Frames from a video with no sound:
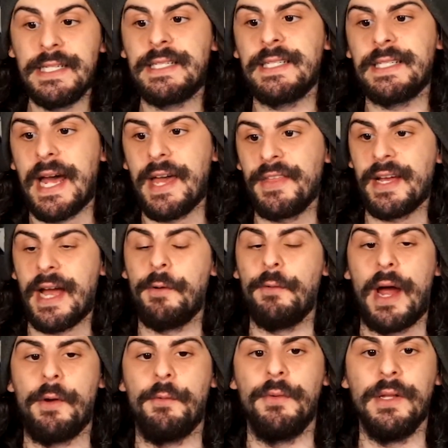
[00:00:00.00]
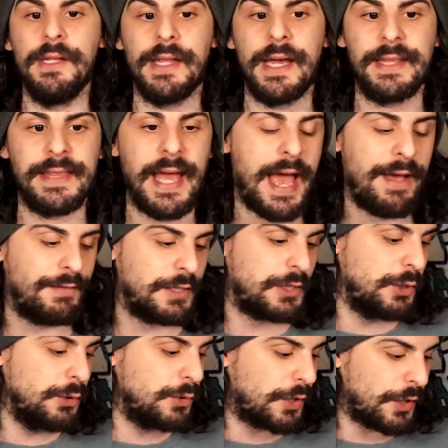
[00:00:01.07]
because I think I really like that,
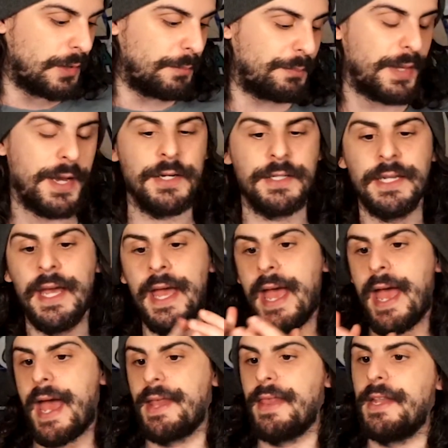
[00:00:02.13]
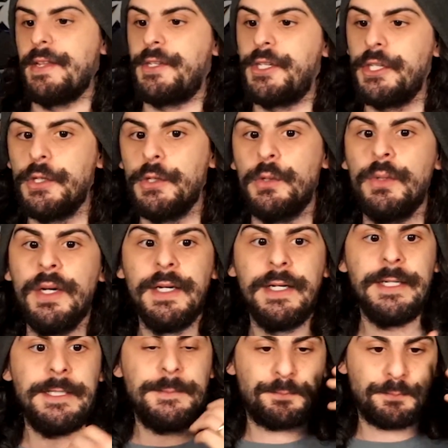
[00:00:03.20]
having 2 current players and then 2
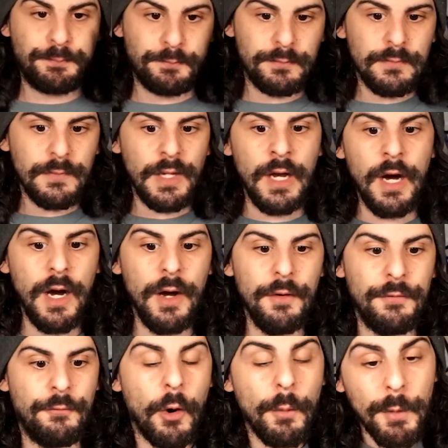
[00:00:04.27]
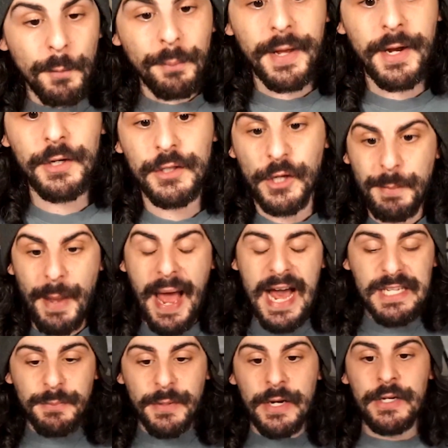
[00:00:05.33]
former players, like
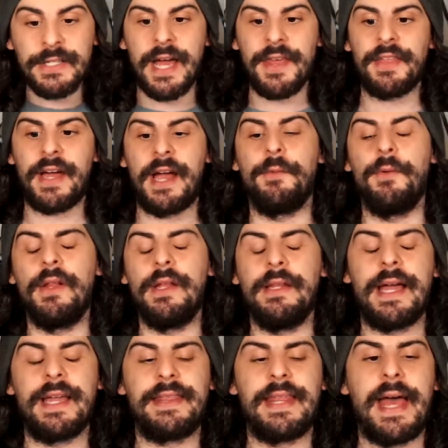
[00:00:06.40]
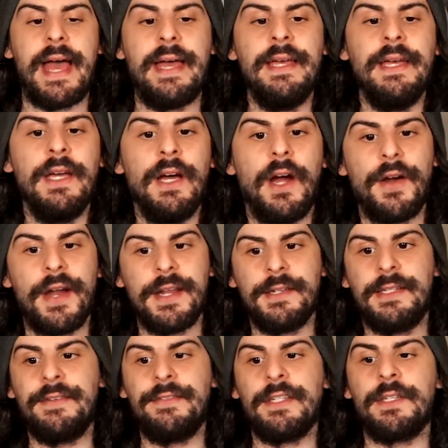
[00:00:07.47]
past players. I really like that. All
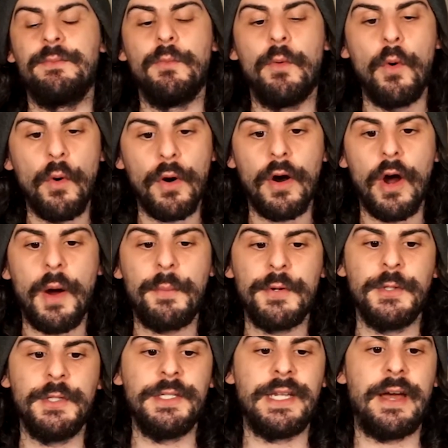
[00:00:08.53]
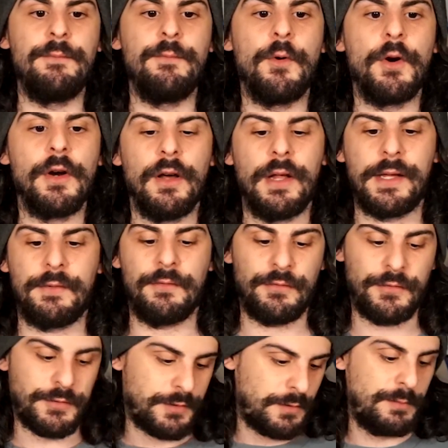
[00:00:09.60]
right, give us more opportunity to have more like
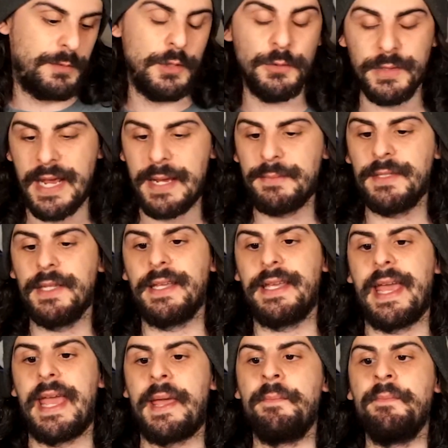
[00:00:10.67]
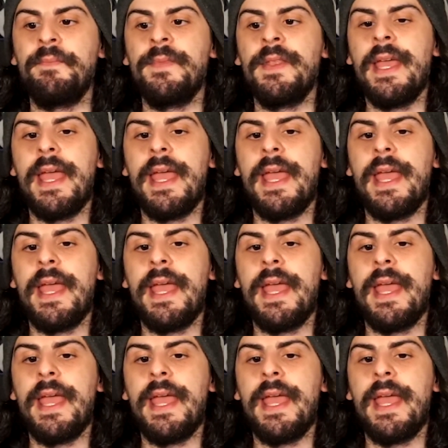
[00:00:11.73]
new names in the game.